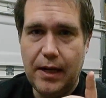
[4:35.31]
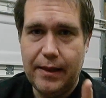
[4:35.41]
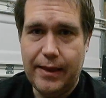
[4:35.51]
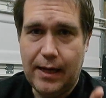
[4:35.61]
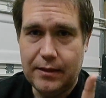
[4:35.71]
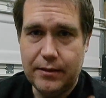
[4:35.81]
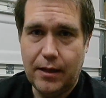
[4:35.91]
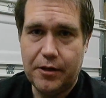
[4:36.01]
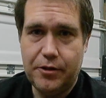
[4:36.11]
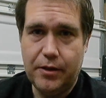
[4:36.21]
That
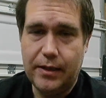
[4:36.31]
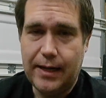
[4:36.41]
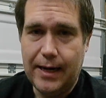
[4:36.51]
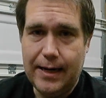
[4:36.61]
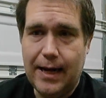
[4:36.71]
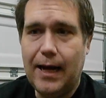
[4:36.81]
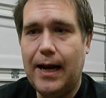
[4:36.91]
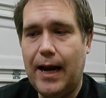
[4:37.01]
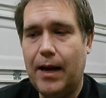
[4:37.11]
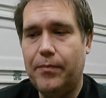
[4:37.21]
suction cannot
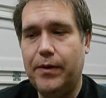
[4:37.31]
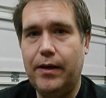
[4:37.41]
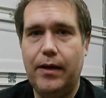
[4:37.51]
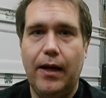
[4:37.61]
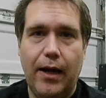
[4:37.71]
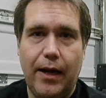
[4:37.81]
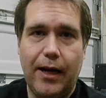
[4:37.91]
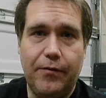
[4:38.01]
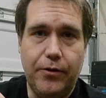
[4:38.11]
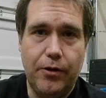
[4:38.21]
happen
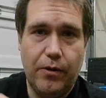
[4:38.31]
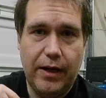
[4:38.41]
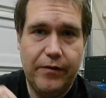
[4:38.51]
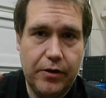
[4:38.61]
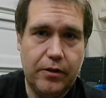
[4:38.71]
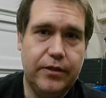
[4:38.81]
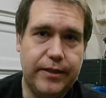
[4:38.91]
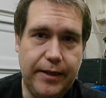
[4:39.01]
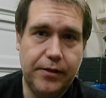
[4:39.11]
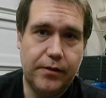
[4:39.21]
if you don't have a good
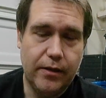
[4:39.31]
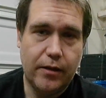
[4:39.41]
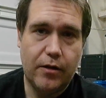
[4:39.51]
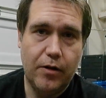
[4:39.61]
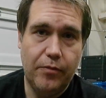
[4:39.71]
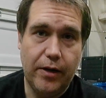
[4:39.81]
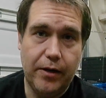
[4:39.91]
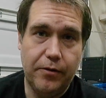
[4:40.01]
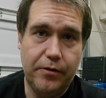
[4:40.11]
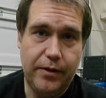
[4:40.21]
seal on the
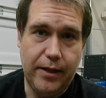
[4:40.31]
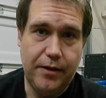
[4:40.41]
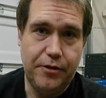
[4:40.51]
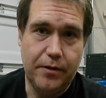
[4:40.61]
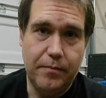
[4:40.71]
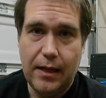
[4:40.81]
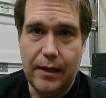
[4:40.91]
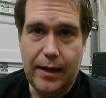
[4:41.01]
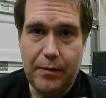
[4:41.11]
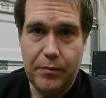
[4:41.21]
carburetor to the engine.
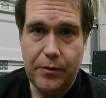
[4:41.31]
That